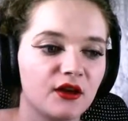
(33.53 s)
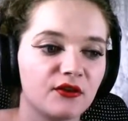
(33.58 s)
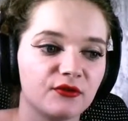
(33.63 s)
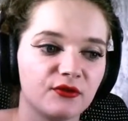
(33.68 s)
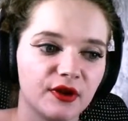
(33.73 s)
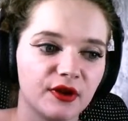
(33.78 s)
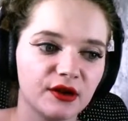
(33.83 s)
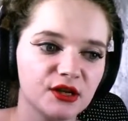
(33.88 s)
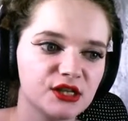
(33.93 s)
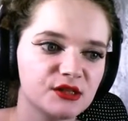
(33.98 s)
A
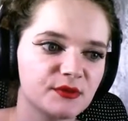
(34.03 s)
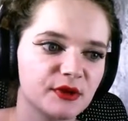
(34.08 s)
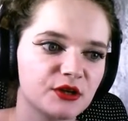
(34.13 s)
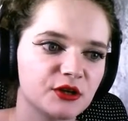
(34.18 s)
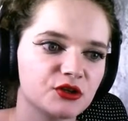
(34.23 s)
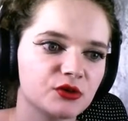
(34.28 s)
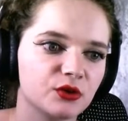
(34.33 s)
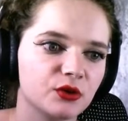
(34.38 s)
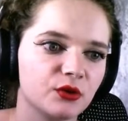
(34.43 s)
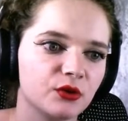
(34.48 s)
very
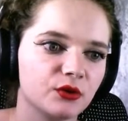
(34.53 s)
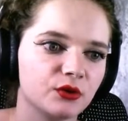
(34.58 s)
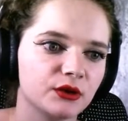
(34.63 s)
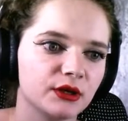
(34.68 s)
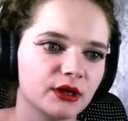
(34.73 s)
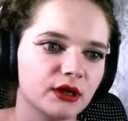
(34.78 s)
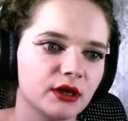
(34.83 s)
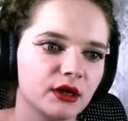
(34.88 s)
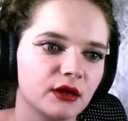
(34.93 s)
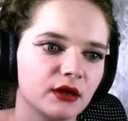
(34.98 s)
special
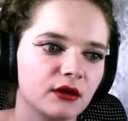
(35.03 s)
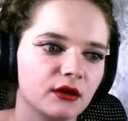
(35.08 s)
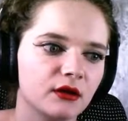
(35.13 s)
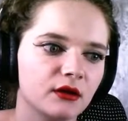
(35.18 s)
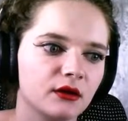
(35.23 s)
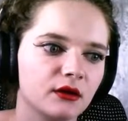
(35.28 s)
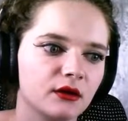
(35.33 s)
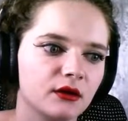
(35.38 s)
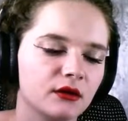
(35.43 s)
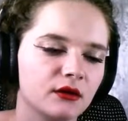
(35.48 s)
golden key.
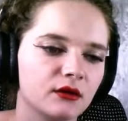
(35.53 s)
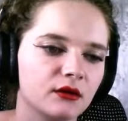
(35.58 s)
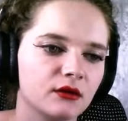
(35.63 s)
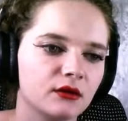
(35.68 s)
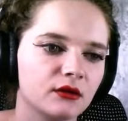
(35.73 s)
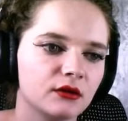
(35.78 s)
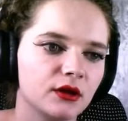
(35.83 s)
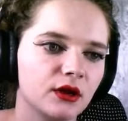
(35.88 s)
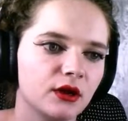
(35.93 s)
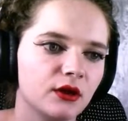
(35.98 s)

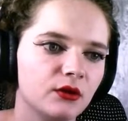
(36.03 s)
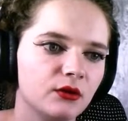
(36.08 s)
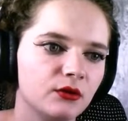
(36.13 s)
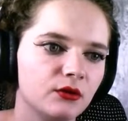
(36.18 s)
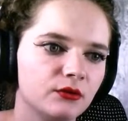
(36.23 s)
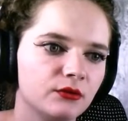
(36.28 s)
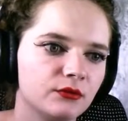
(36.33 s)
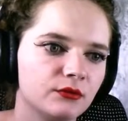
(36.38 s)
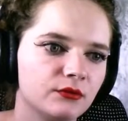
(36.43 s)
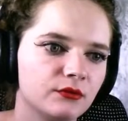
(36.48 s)
No?
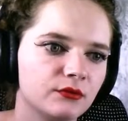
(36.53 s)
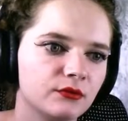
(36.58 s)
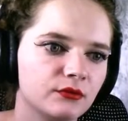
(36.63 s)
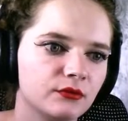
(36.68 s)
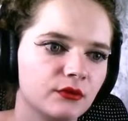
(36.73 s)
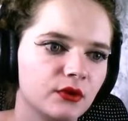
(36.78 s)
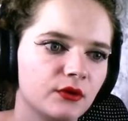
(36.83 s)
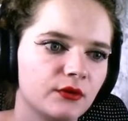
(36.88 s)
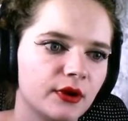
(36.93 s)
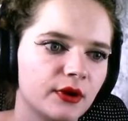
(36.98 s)

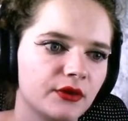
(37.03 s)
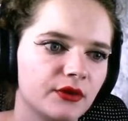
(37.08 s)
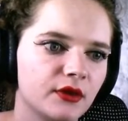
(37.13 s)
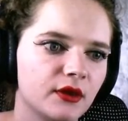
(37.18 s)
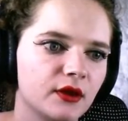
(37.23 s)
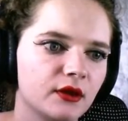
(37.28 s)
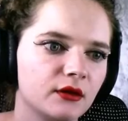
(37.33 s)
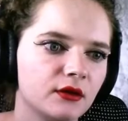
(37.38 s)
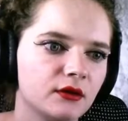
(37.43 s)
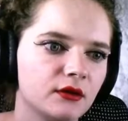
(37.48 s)
Alright
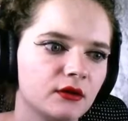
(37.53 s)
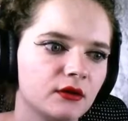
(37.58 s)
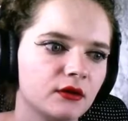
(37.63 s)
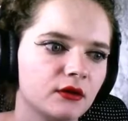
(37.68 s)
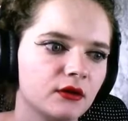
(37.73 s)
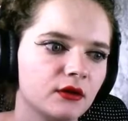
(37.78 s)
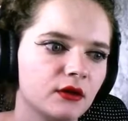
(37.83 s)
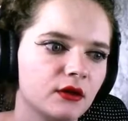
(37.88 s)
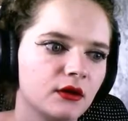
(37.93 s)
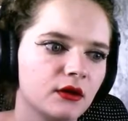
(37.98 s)
then.
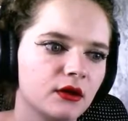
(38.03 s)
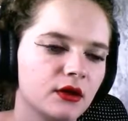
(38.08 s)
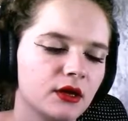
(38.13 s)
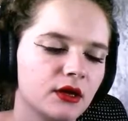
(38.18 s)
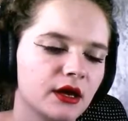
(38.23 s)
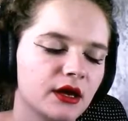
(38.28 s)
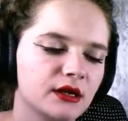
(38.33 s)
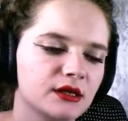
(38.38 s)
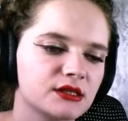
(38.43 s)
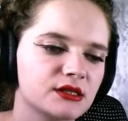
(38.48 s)

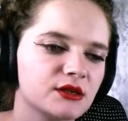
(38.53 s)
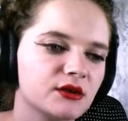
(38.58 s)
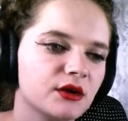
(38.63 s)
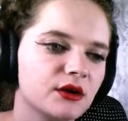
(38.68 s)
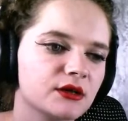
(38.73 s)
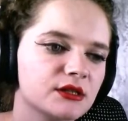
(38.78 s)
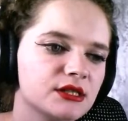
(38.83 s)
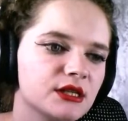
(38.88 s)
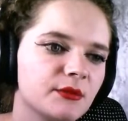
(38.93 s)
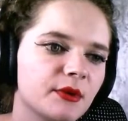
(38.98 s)
I still
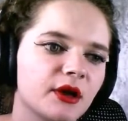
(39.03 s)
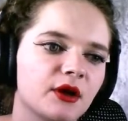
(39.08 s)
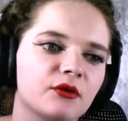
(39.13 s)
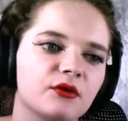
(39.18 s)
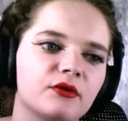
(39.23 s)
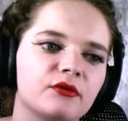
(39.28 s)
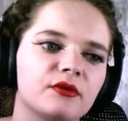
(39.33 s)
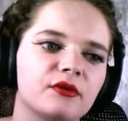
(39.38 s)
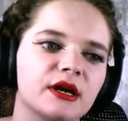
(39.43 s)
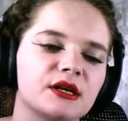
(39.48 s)
can't see my
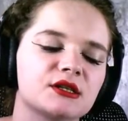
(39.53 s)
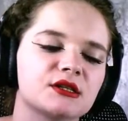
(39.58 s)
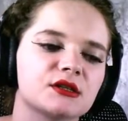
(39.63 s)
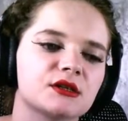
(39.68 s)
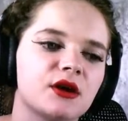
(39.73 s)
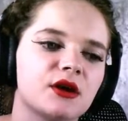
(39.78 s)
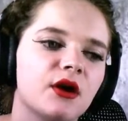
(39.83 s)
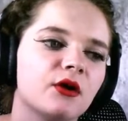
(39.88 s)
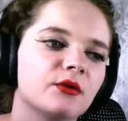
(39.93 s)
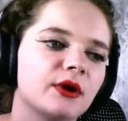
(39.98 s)
own
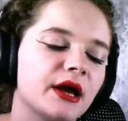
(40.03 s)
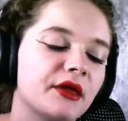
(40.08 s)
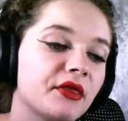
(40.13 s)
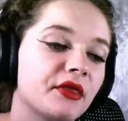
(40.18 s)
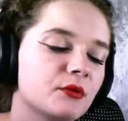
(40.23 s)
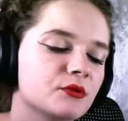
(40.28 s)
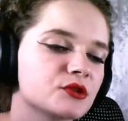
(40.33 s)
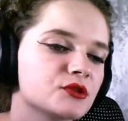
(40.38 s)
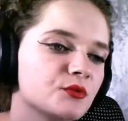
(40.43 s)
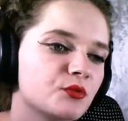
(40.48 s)
reflection. Alright,
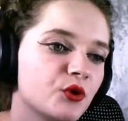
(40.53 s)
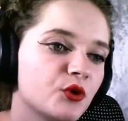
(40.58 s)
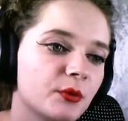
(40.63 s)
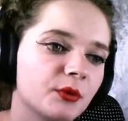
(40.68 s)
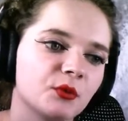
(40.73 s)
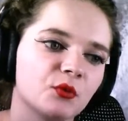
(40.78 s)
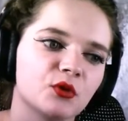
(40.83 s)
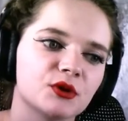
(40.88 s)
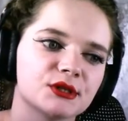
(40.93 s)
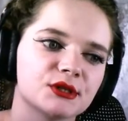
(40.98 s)
that was a
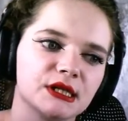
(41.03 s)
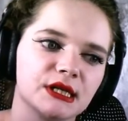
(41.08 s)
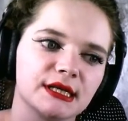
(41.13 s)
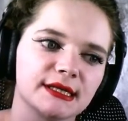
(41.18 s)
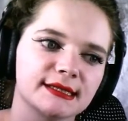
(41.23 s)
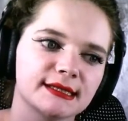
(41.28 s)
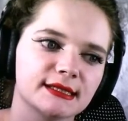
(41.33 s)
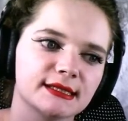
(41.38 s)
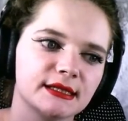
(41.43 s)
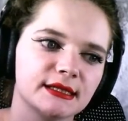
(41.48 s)
problem, wasn't
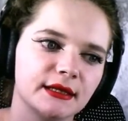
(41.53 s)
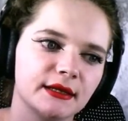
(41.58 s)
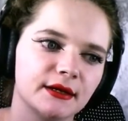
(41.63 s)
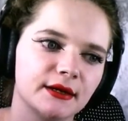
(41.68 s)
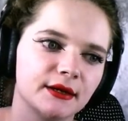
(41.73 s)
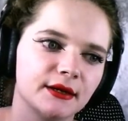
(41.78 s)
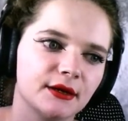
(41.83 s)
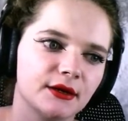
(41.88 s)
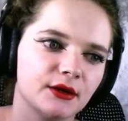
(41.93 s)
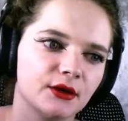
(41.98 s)
it?
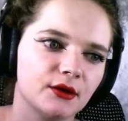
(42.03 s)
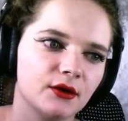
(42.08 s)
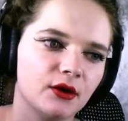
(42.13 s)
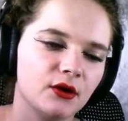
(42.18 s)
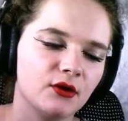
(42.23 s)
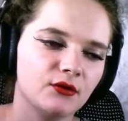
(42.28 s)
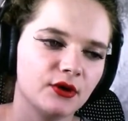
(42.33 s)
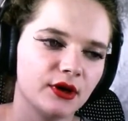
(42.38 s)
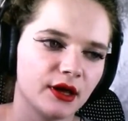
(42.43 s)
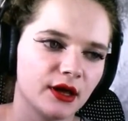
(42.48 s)

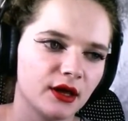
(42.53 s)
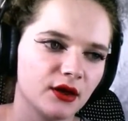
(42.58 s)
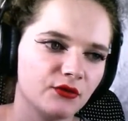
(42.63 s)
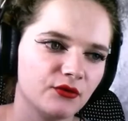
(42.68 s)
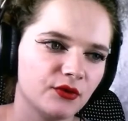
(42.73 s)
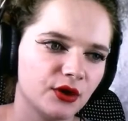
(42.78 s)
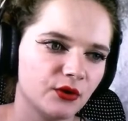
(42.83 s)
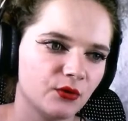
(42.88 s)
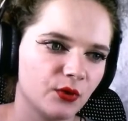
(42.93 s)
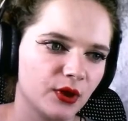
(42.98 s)
Okay,
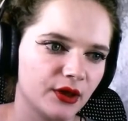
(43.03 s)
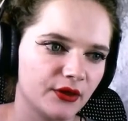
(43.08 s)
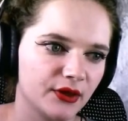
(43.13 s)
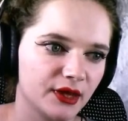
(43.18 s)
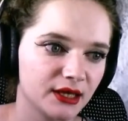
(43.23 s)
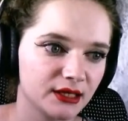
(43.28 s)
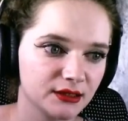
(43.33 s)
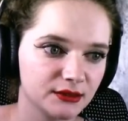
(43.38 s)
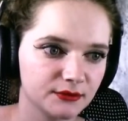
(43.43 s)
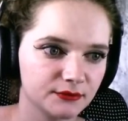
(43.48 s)
very well
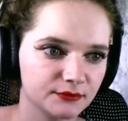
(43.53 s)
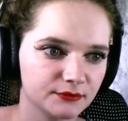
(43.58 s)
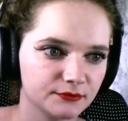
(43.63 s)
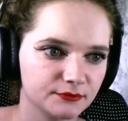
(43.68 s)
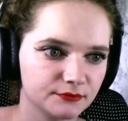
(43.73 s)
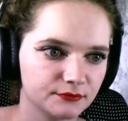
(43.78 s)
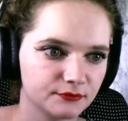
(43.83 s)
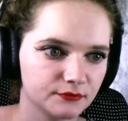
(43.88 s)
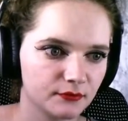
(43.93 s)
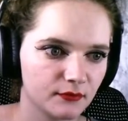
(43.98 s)
then.
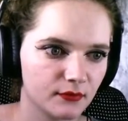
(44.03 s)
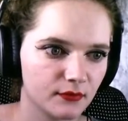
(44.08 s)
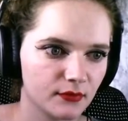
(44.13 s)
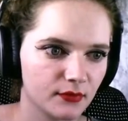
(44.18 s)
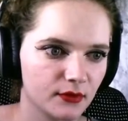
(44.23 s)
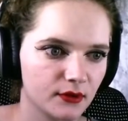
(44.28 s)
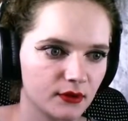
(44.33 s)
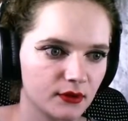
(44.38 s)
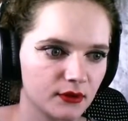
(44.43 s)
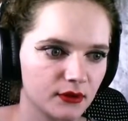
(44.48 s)

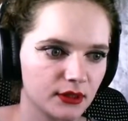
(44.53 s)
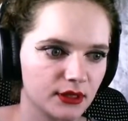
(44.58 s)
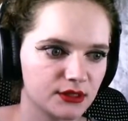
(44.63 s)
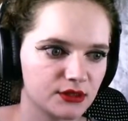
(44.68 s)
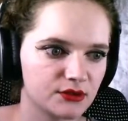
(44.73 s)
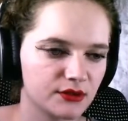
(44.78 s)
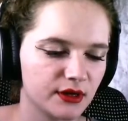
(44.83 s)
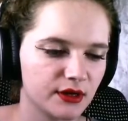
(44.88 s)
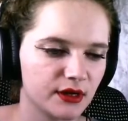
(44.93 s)
Let's